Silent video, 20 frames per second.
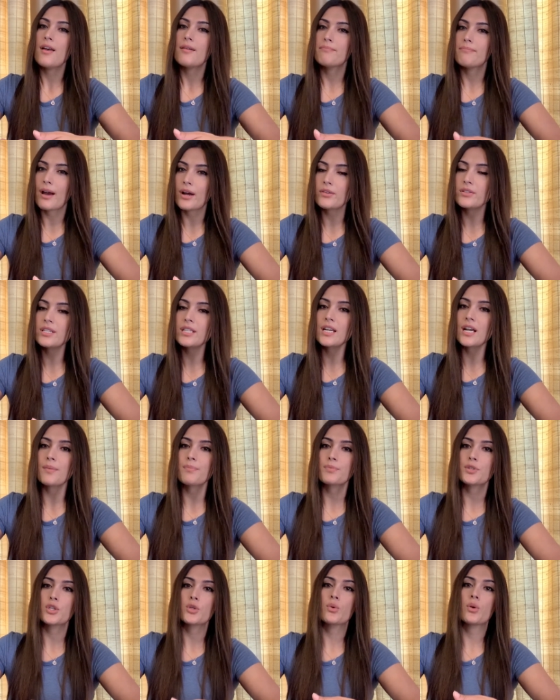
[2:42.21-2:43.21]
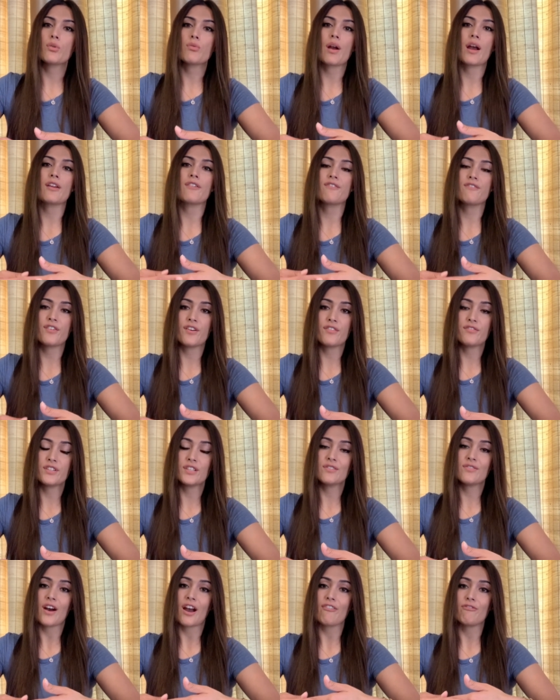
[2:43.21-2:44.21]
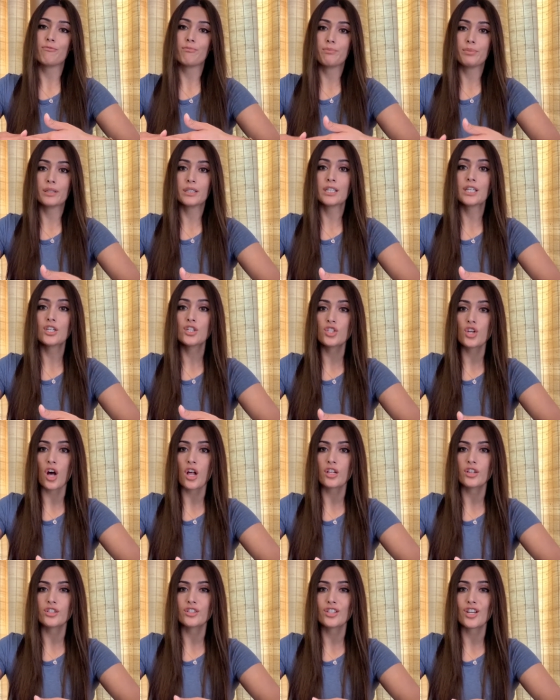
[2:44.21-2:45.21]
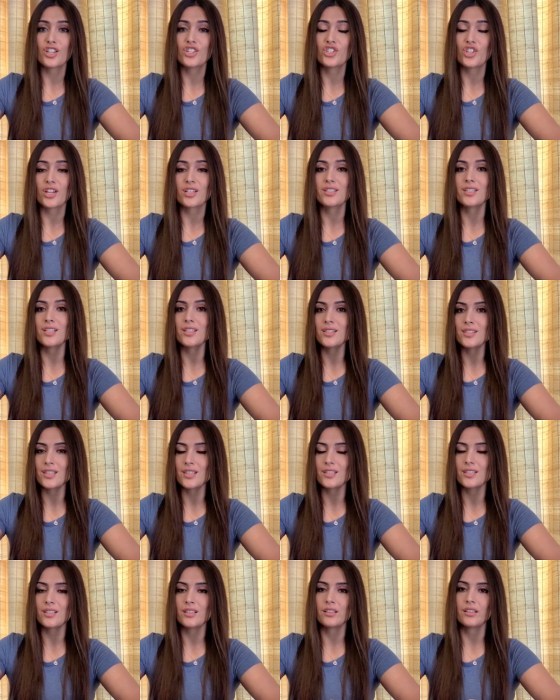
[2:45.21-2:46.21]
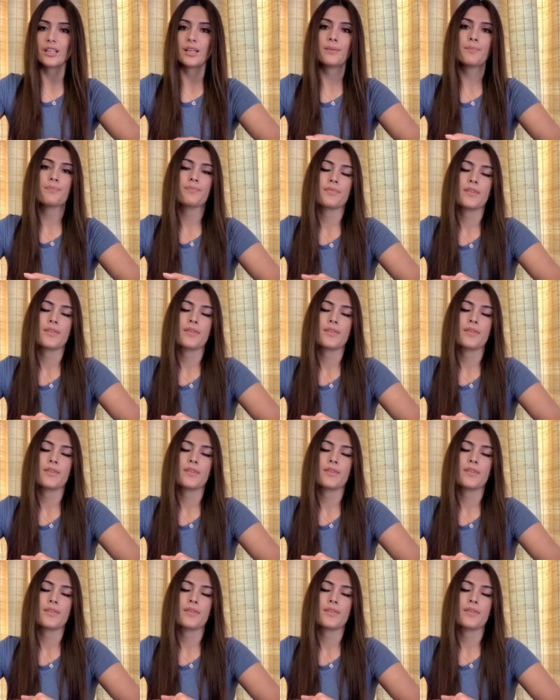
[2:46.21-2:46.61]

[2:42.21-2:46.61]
mounting up to around $55 billion adjusted seasonally.